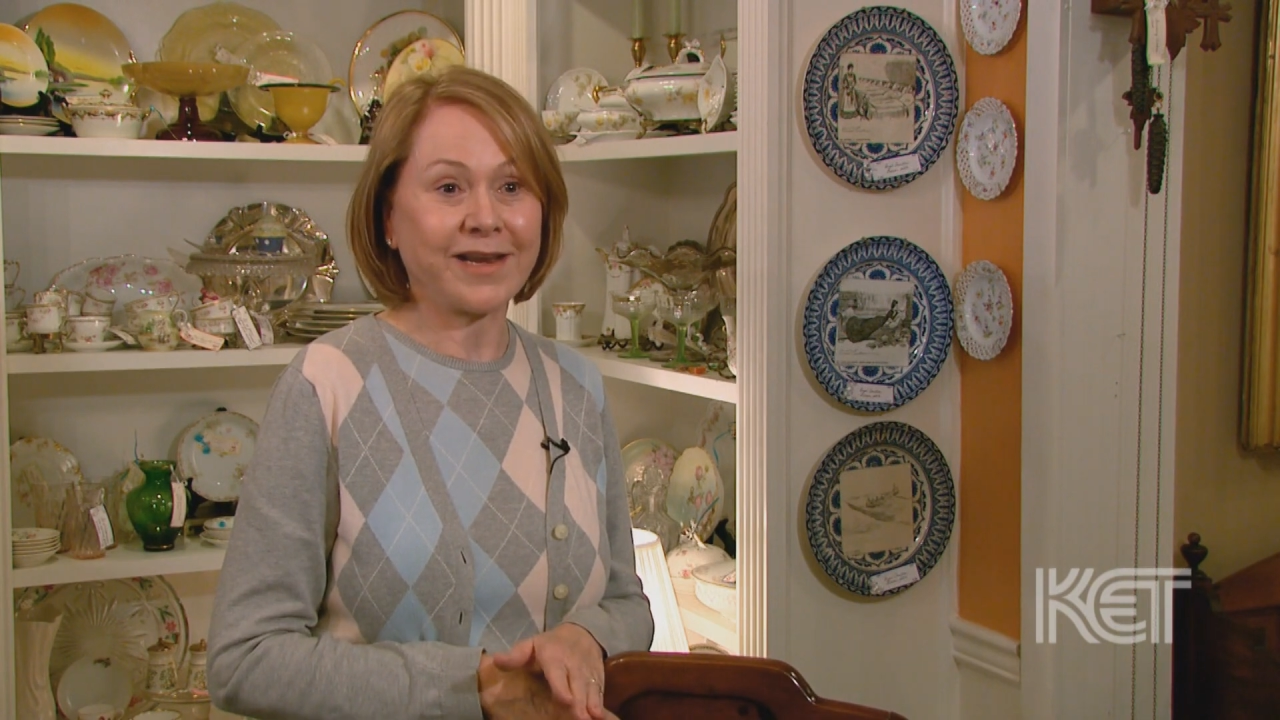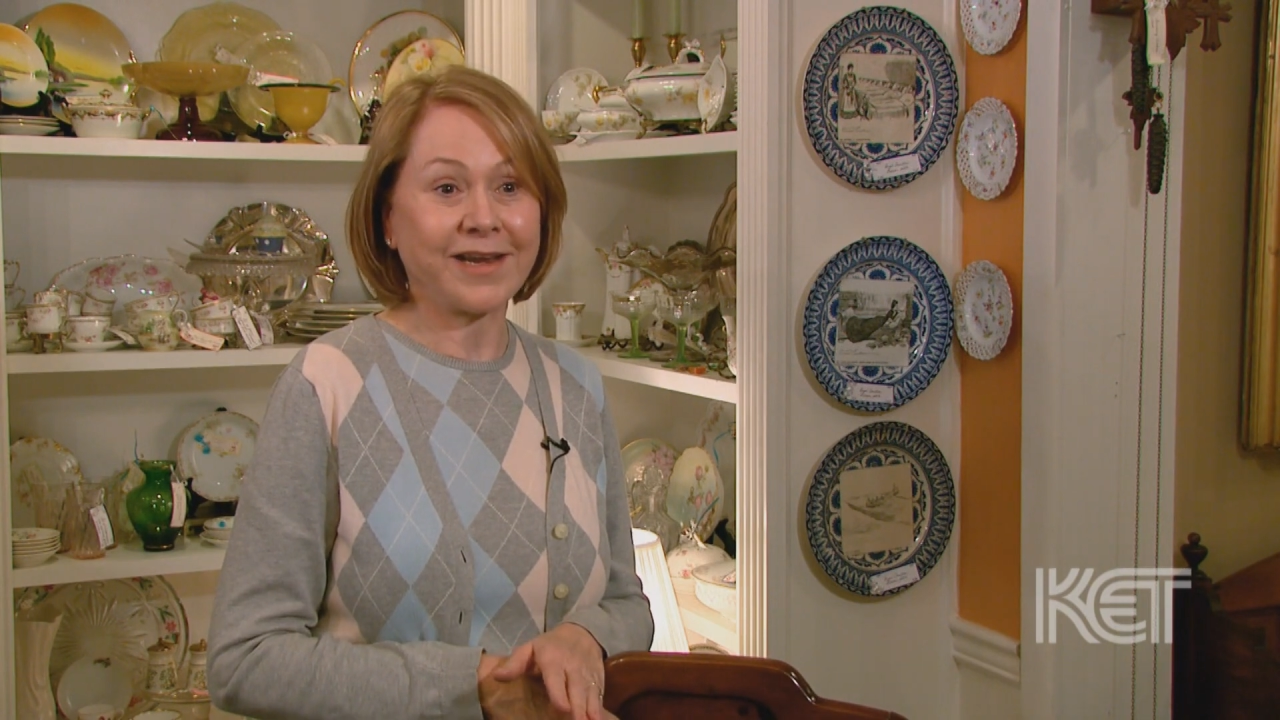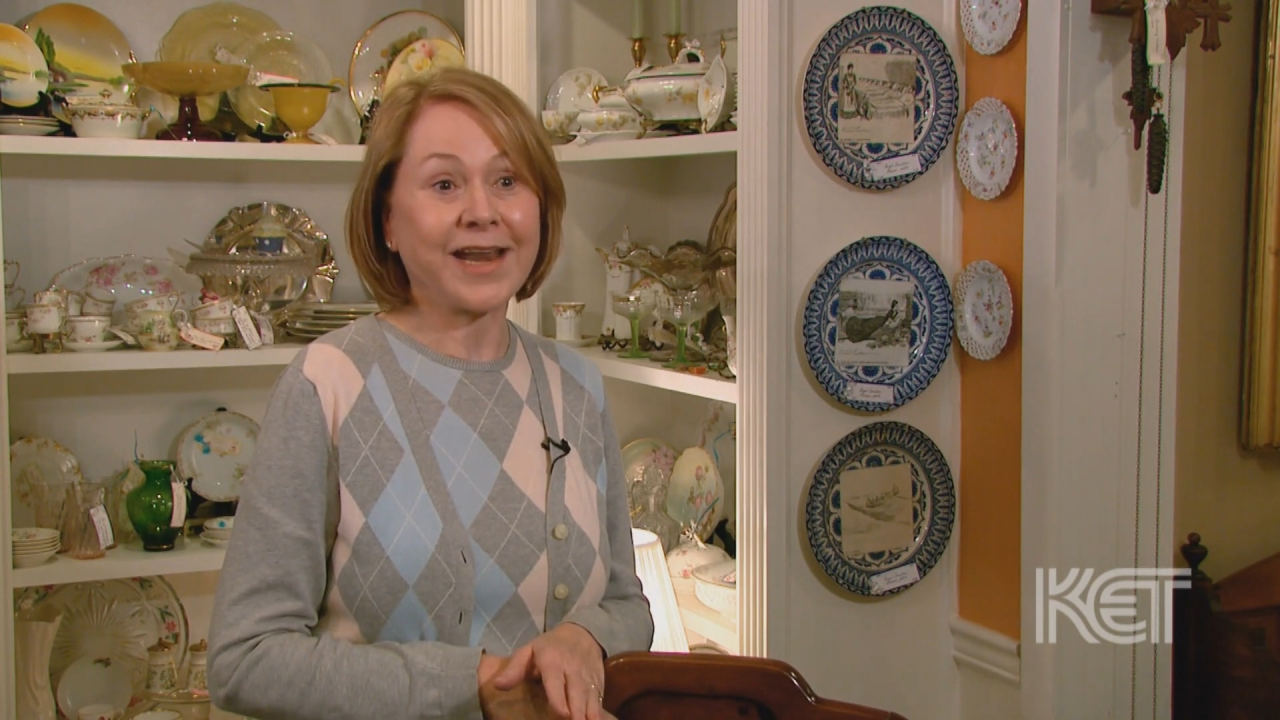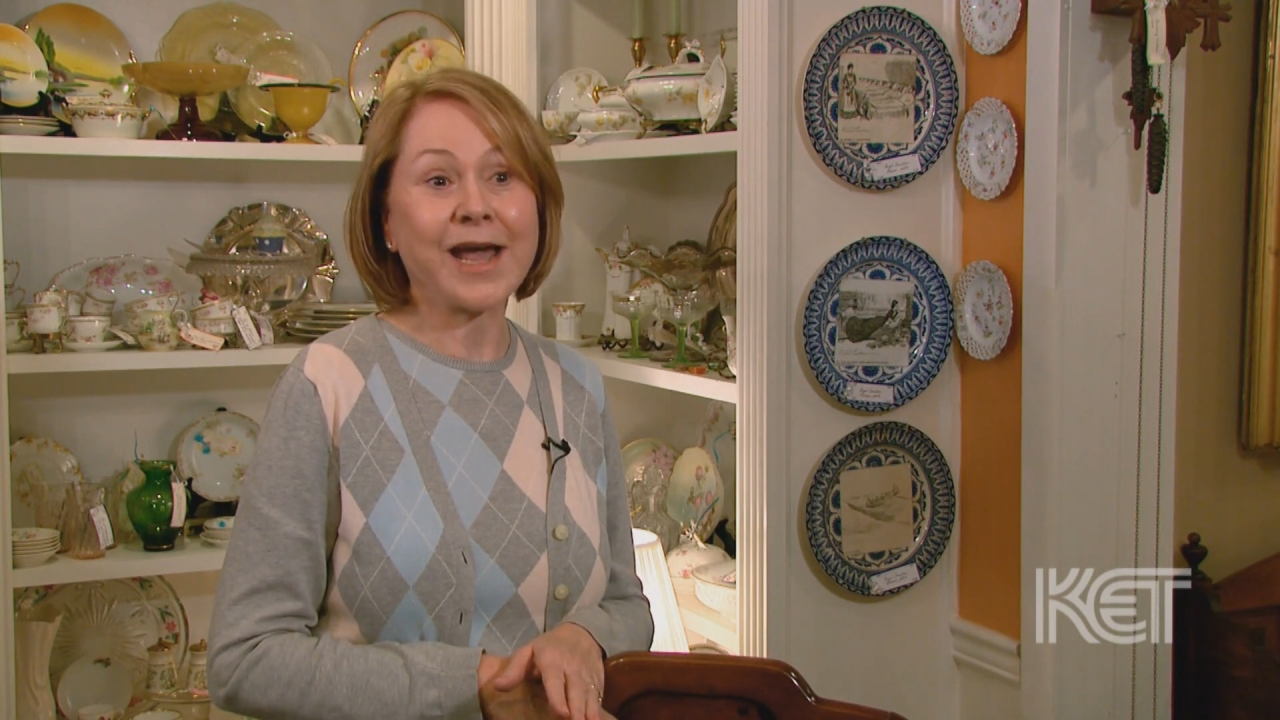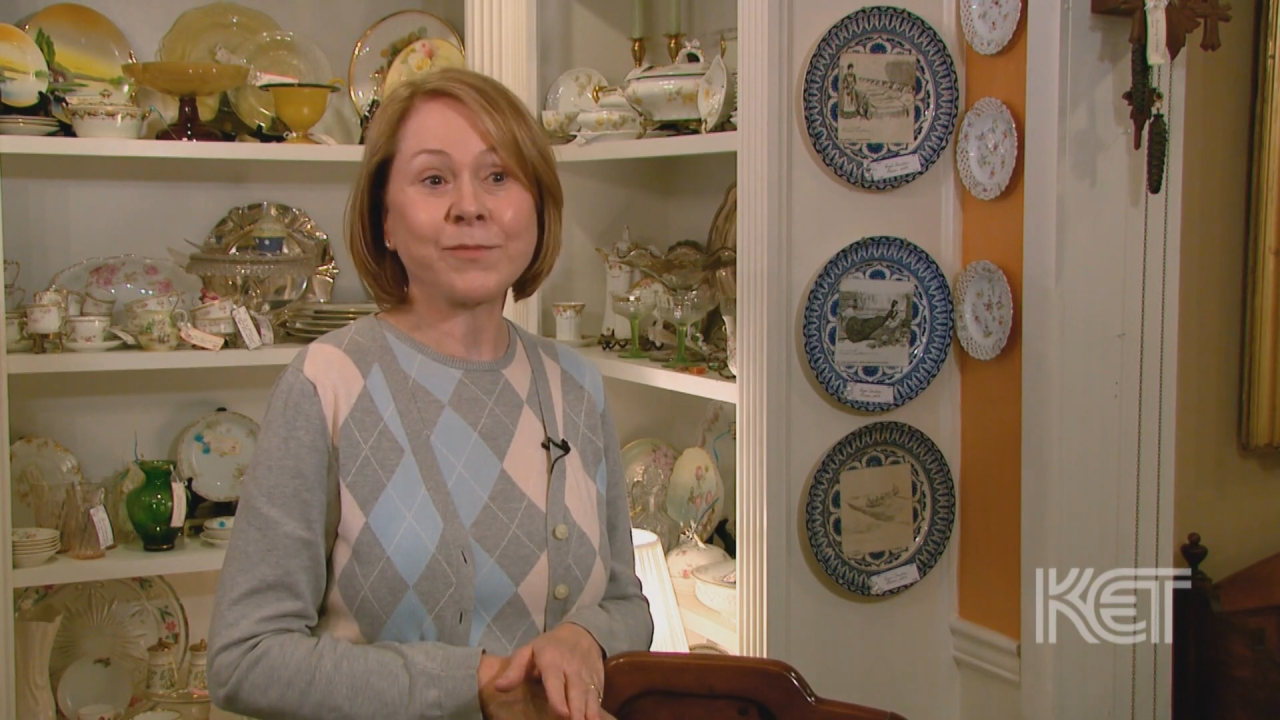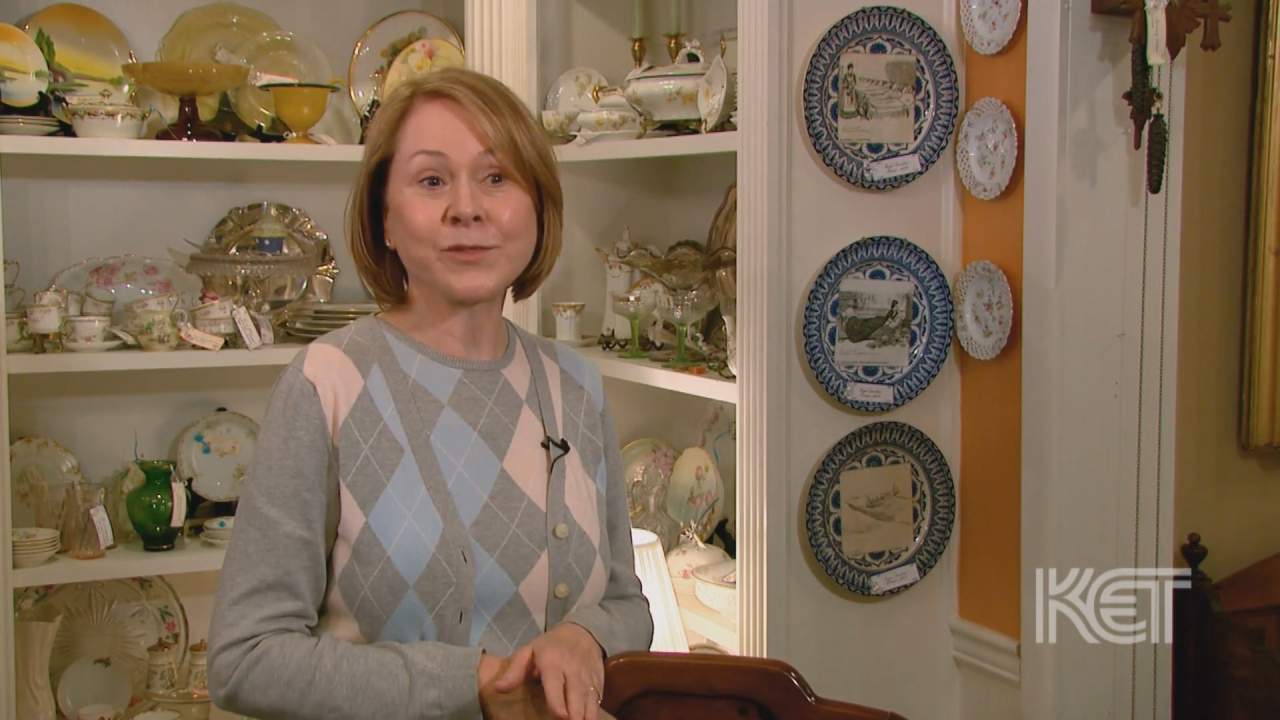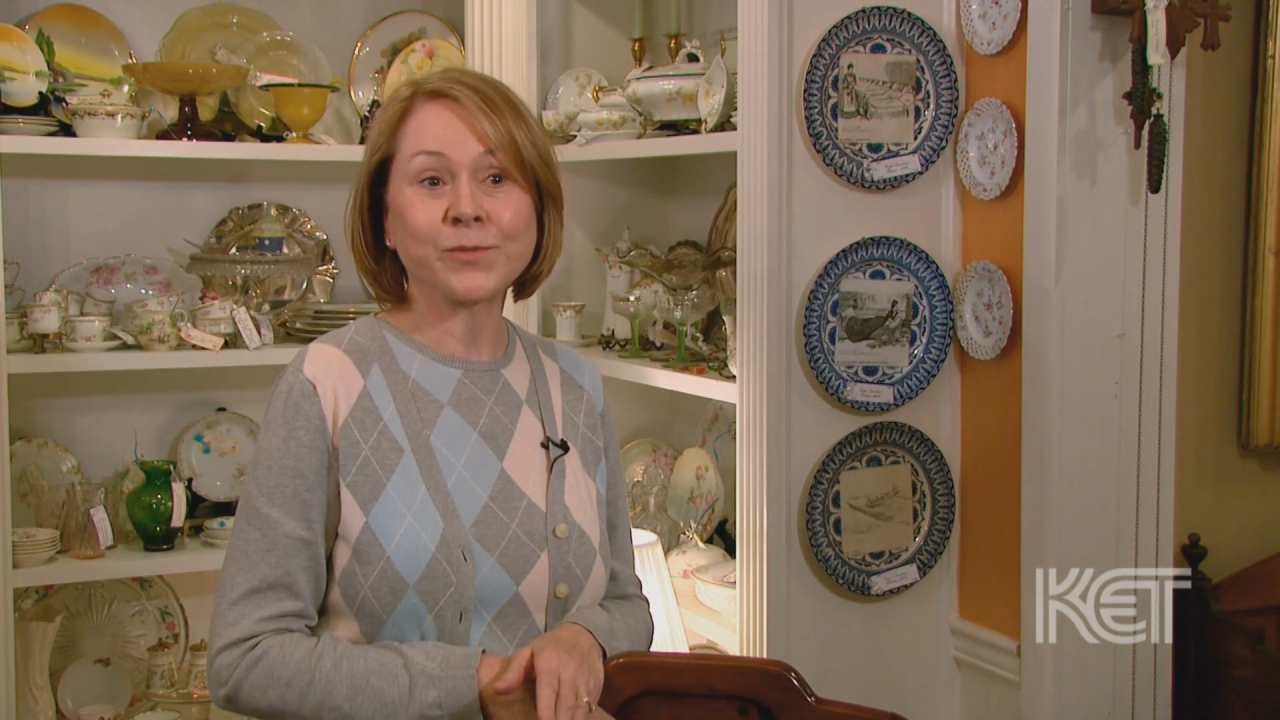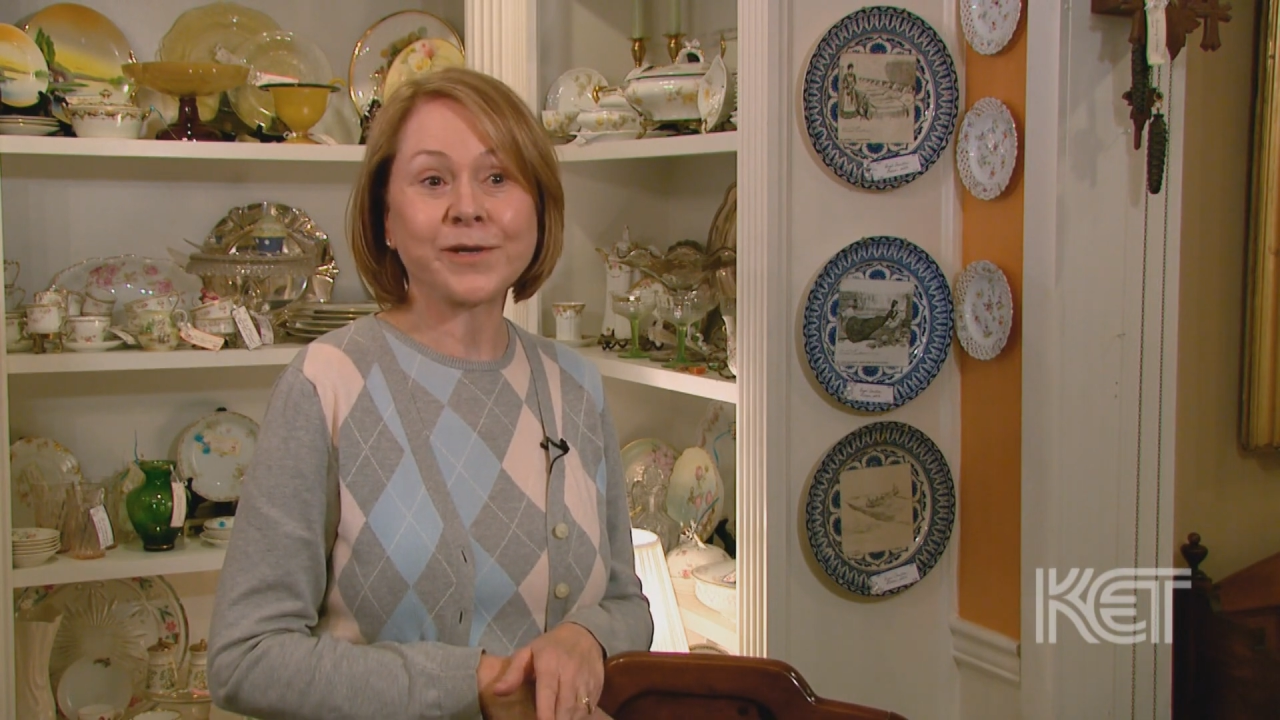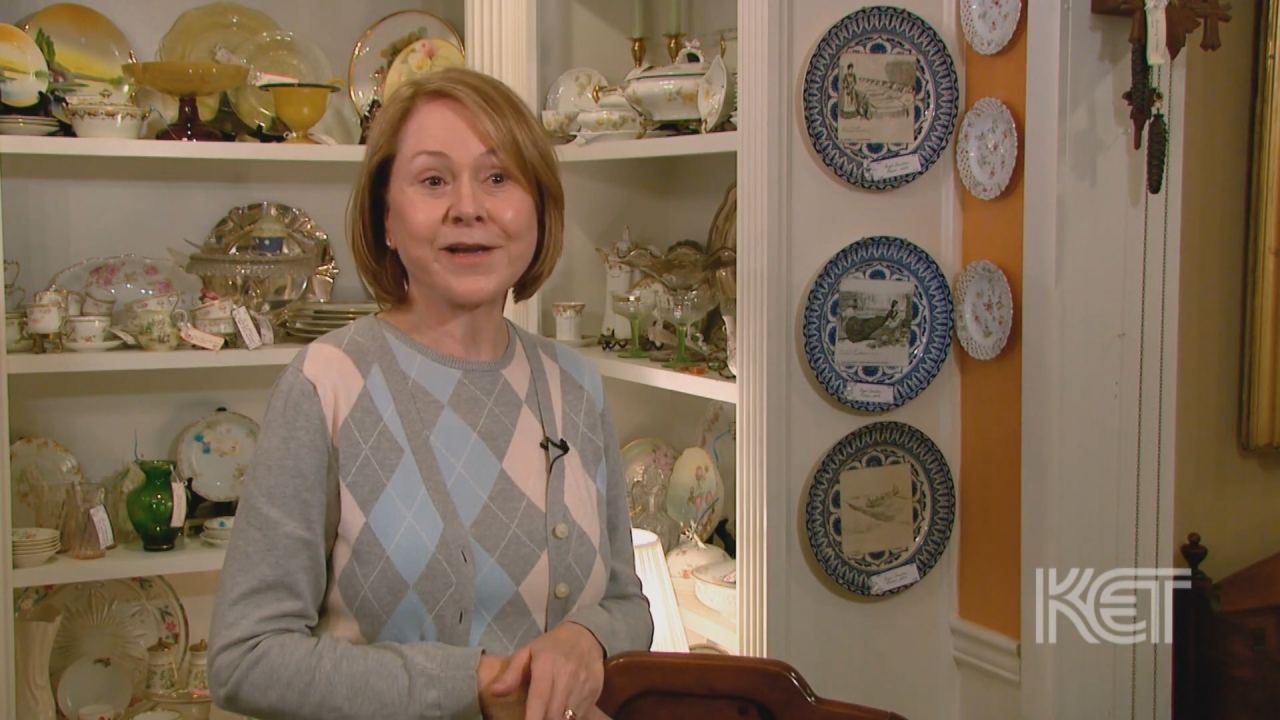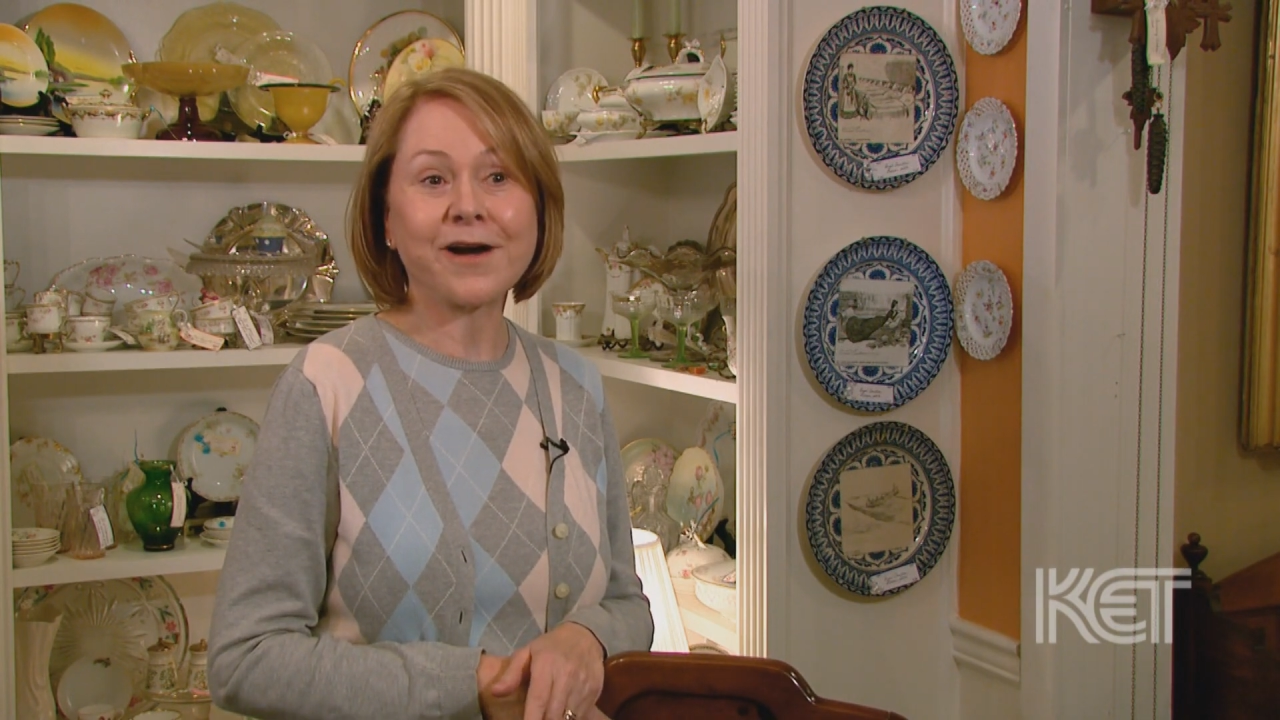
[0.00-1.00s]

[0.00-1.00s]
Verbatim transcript: and it happens pretty